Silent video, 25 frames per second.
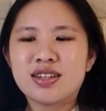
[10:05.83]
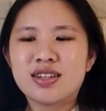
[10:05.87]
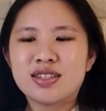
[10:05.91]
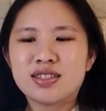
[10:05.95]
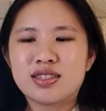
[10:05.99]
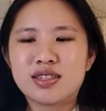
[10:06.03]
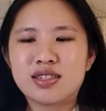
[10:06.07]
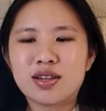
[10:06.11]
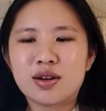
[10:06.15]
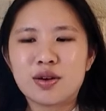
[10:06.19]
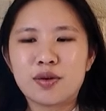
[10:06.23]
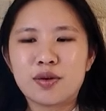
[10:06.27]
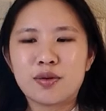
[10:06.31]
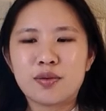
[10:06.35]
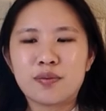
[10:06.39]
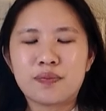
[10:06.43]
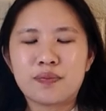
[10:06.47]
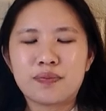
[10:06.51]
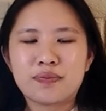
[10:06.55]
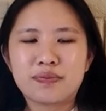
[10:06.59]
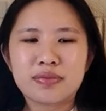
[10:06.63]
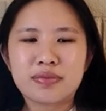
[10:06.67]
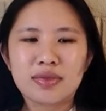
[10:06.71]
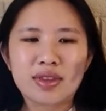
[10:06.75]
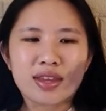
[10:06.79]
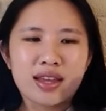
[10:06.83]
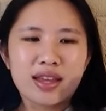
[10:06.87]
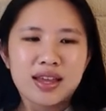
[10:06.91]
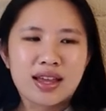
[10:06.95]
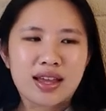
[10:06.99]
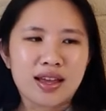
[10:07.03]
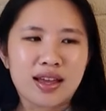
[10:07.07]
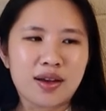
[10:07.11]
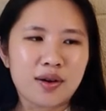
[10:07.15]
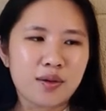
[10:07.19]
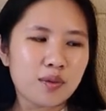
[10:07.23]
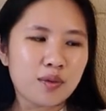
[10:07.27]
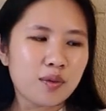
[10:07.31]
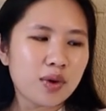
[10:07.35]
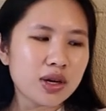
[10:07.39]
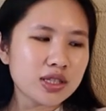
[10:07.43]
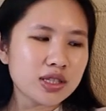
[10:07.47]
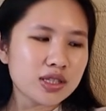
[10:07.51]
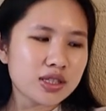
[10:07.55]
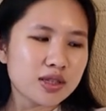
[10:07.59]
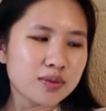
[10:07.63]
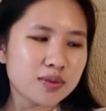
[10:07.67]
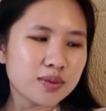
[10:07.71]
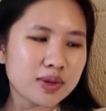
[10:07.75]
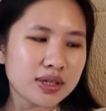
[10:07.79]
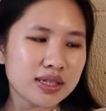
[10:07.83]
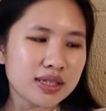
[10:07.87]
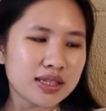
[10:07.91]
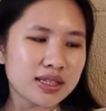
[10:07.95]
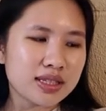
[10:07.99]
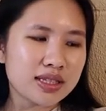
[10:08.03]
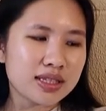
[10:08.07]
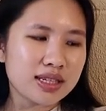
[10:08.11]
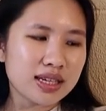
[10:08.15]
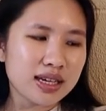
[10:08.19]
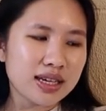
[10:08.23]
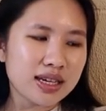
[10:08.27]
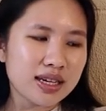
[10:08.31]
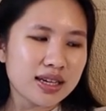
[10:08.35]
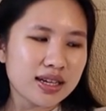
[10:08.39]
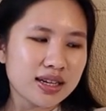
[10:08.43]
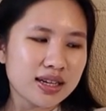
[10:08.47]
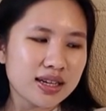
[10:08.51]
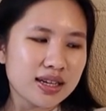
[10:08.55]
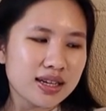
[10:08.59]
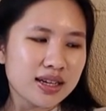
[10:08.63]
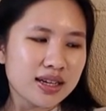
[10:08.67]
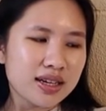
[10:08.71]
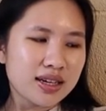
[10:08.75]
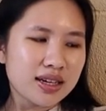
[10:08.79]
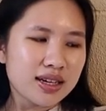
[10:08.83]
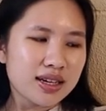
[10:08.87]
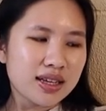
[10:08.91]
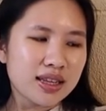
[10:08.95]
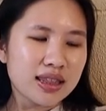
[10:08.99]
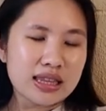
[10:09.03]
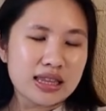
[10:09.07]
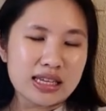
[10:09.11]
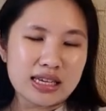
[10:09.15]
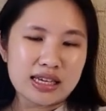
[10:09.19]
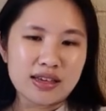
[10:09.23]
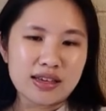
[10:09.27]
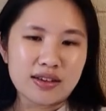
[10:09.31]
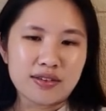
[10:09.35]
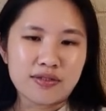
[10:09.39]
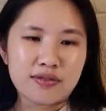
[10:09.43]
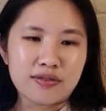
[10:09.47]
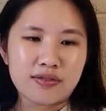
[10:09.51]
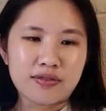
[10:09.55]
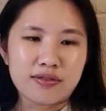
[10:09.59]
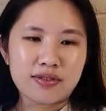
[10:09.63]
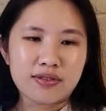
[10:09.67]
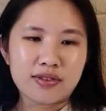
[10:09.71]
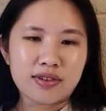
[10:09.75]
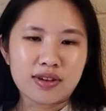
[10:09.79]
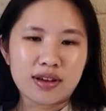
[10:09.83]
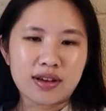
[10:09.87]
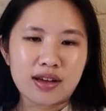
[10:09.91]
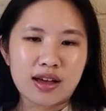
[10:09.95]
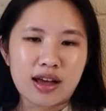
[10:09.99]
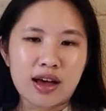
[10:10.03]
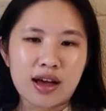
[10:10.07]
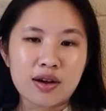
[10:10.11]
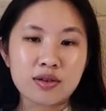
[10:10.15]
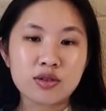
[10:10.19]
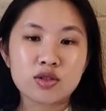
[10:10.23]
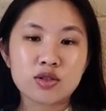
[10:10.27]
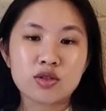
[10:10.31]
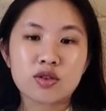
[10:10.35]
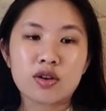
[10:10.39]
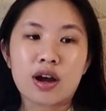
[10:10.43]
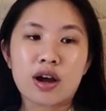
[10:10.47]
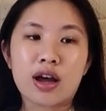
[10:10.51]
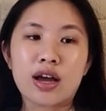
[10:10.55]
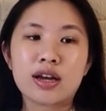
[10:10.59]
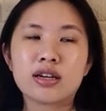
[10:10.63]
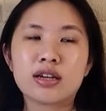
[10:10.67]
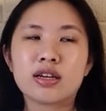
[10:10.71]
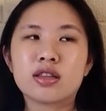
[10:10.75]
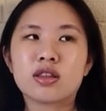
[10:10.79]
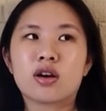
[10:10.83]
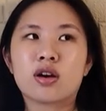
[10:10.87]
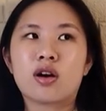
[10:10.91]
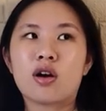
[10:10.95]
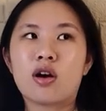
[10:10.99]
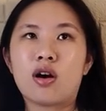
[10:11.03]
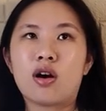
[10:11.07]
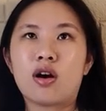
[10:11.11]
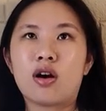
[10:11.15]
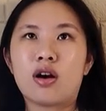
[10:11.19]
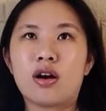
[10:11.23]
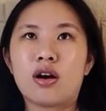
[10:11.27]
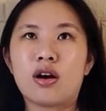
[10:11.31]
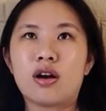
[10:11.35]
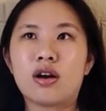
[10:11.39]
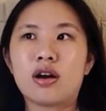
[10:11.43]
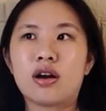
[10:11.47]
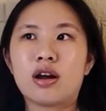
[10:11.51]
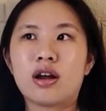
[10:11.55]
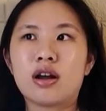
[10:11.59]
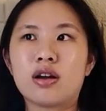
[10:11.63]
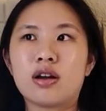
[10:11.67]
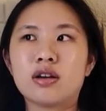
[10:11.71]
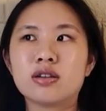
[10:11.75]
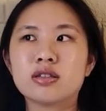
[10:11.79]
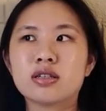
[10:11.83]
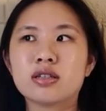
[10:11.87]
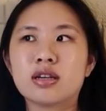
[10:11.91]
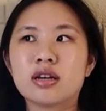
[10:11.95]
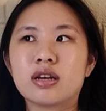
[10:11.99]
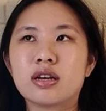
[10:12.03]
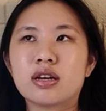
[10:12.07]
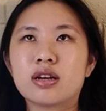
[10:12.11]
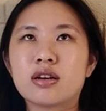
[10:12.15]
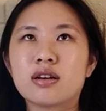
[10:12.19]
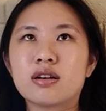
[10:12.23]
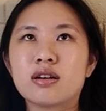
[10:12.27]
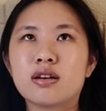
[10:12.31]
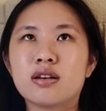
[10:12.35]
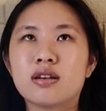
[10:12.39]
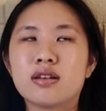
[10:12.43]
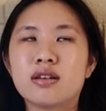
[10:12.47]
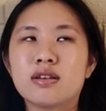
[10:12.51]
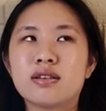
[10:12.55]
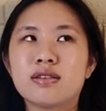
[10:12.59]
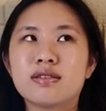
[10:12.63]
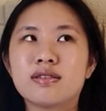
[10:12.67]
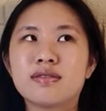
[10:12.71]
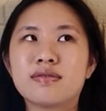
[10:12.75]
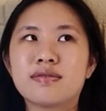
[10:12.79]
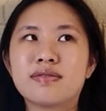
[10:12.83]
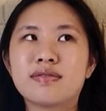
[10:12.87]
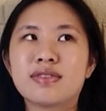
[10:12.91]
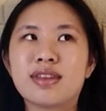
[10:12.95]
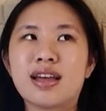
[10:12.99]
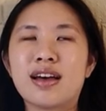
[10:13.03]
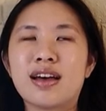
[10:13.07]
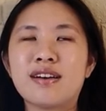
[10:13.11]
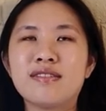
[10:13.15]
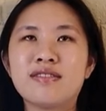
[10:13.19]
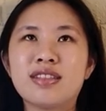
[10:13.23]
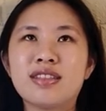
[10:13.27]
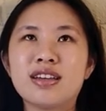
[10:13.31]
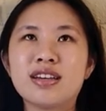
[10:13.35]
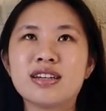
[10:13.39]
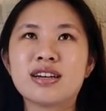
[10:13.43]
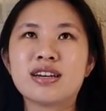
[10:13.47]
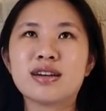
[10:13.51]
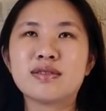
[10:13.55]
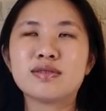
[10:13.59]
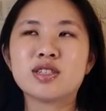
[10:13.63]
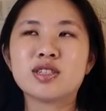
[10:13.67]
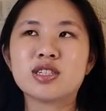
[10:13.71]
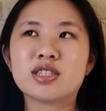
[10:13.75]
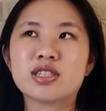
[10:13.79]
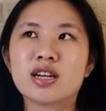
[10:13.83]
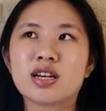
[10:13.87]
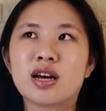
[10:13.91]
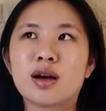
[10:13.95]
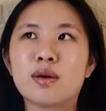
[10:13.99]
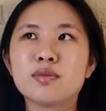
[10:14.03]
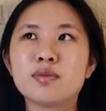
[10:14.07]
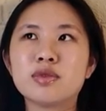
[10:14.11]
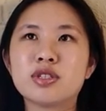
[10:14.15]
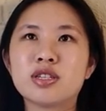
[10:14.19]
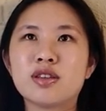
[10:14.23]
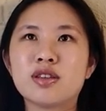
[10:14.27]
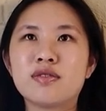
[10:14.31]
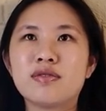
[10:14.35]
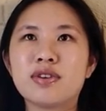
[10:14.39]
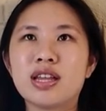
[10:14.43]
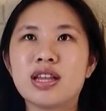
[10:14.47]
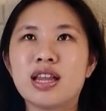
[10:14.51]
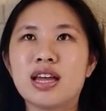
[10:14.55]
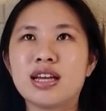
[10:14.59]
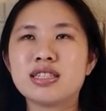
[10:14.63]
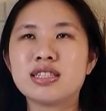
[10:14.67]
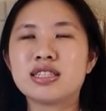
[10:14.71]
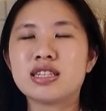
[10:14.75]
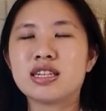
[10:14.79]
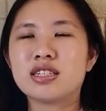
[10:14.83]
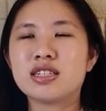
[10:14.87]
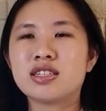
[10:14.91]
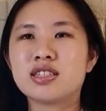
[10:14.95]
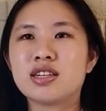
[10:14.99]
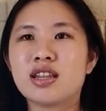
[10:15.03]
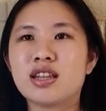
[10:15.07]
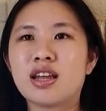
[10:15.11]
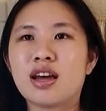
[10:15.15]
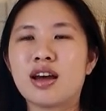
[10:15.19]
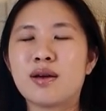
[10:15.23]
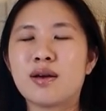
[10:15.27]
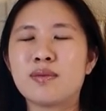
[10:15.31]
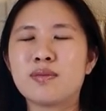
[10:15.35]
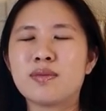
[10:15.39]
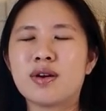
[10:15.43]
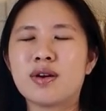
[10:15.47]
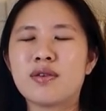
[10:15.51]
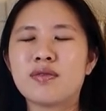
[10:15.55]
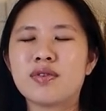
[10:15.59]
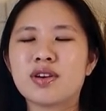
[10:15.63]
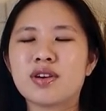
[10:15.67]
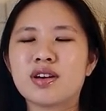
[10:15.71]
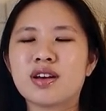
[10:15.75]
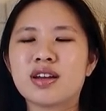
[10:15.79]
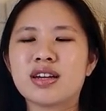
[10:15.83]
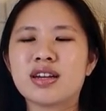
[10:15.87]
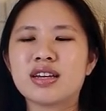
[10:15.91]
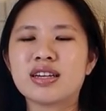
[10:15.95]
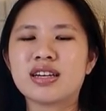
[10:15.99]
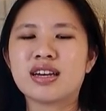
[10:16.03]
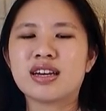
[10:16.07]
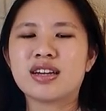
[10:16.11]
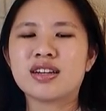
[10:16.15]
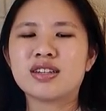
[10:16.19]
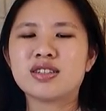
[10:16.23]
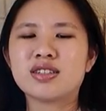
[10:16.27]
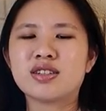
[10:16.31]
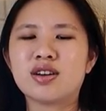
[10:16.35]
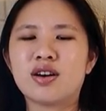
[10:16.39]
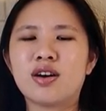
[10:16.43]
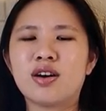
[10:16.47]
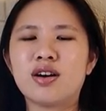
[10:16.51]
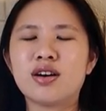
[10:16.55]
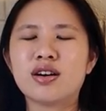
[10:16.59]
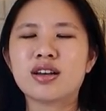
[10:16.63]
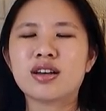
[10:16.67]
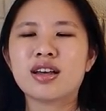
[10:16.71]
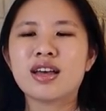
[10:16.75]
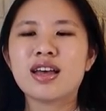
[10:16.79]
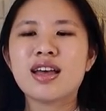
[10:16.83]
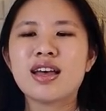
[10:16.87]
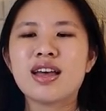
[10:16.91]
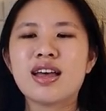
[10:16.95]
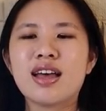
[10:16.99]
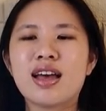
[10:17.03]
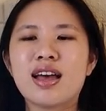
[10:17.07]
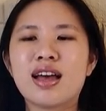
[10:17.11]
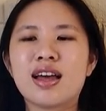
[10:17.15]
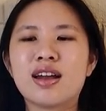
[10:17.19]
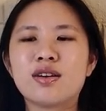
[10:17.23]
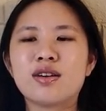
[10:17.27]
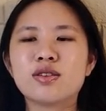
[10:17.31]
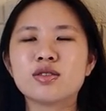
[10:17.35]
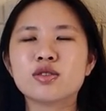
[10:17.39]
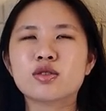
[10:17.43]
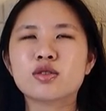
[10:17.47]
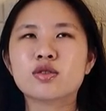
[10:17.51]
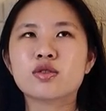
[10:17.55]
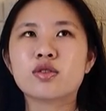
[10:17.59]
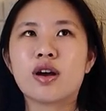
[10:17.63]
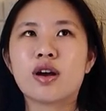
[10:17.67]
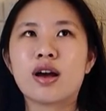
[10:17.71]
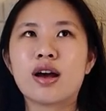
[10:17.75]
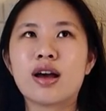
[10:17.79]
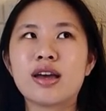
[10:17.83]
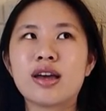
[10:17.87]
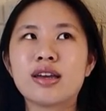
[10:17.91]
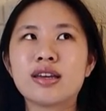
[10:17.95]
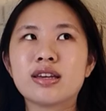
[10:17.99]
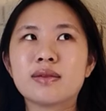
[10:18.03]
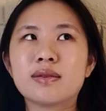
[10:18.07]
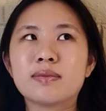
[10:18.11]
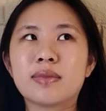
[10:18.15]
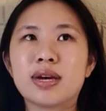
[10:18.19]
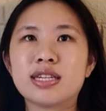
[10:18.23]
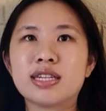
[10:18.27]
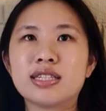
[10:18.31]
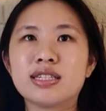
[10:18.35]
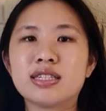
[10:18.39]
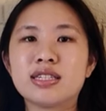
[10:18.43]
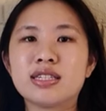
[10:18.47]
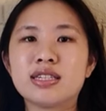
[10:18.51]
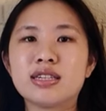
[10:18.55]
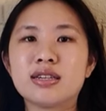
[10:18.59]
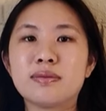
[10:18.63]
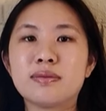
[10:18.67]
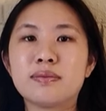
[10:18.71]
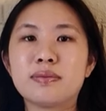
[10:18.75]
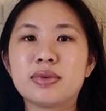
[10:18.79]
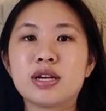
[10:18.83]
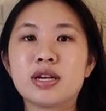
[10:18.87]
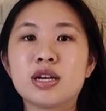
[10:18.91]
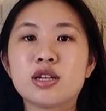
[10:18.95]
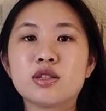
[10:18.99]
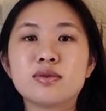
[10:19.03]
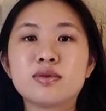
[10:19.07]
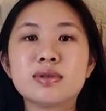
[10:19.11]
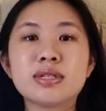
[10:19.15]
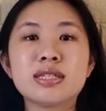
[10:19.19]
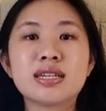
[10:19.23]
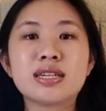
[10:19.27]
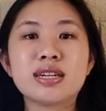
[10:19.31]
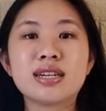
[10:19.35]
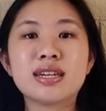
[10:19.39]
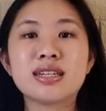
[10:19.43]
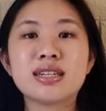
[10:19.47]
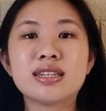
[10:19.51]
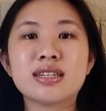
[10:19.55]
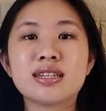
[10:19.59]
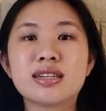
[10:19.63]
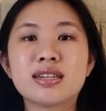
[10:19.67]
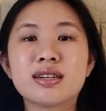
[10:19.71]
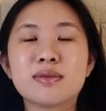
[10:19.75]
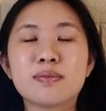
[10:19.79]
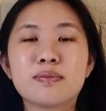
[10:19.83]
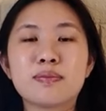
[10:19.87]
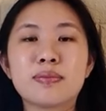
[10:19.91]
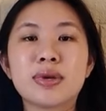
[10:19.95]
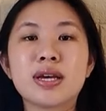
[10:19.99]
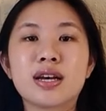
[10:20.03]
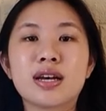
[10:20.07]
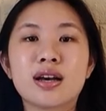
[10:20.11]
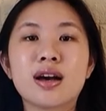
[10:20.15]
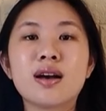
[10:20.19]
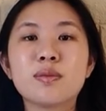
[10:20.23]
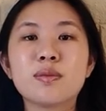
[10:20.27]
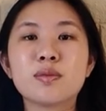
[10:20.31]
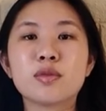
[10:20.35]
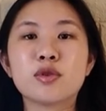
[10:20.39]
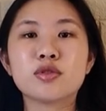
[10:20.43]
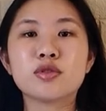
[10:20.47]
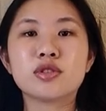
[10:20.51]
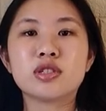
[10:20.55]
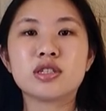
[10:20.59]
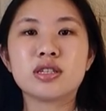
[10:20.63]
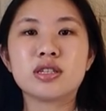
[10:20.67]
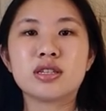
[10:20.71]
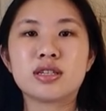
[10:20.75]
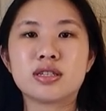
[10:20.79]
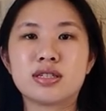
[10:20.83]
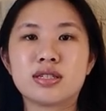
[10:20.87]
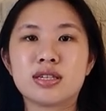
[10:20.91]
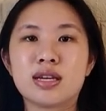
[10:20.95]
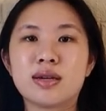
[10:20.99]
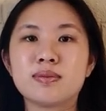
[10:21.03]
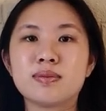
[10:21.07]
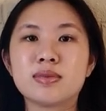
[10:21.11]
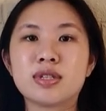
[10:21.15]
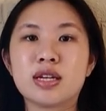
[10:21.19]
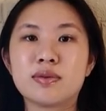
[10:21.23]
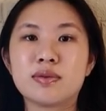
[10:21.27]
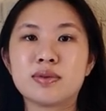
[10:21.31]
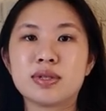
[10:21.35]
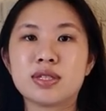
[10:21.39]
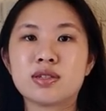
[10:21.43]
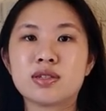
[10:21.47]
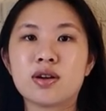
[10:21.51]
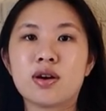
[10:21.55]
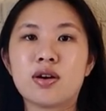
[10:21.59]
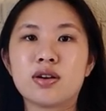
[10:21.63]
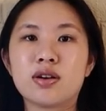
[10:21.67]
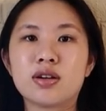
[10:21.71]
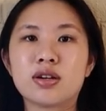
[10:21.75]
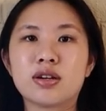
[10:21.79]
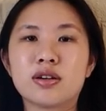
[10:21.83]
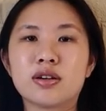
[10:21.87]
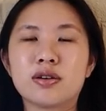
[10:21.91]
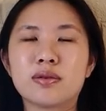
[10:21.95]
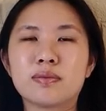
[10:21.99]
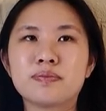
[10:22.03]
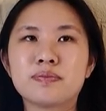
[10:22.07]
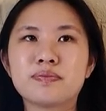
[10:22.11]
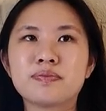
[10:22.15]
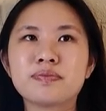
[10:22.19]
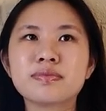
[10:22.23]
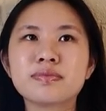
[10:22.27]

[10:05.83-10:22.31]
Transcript: So once we did leave, I was crying in the car and I was like, I think I've just come to the realization that I'm never going to get a dog. And I was crying in my seat because we didn't pick up Mochi the same day we saw her.